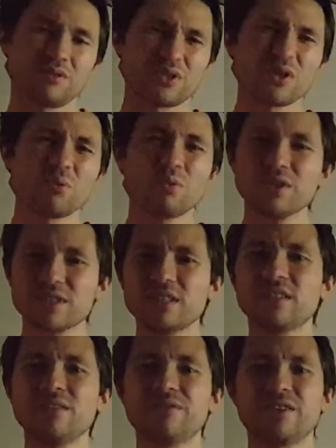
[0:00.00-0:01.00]
So what's the
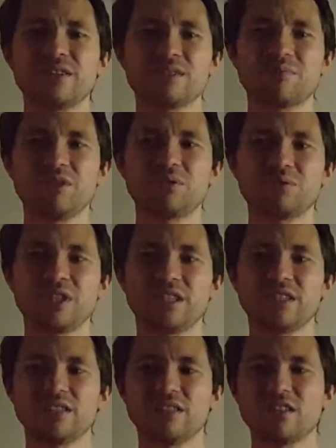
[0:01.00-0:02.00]
difference
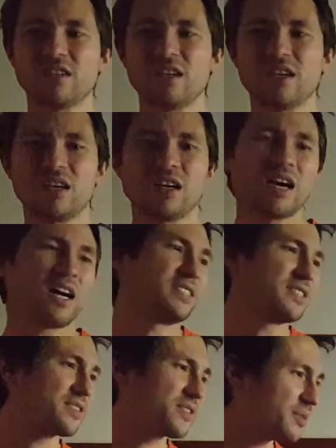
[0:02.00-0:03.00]
between a
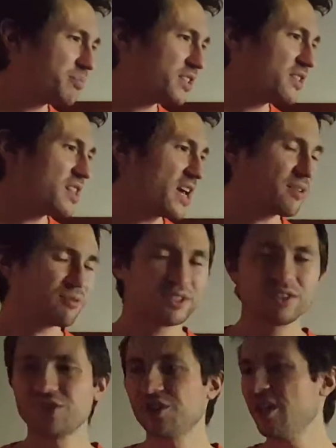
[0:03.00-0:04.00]
descriptive
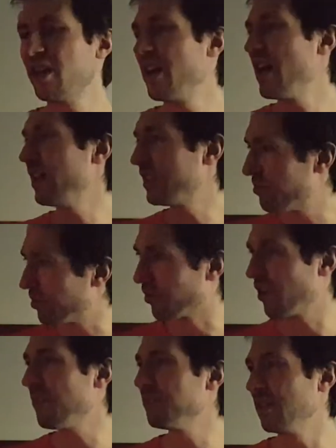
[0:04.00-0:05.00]
language and a
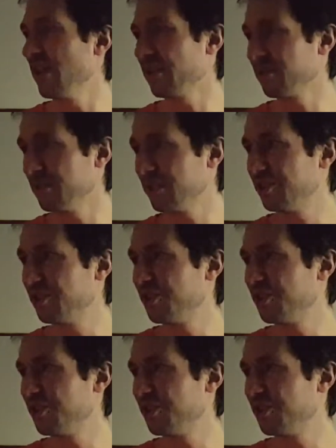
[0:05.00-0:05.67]
programming language?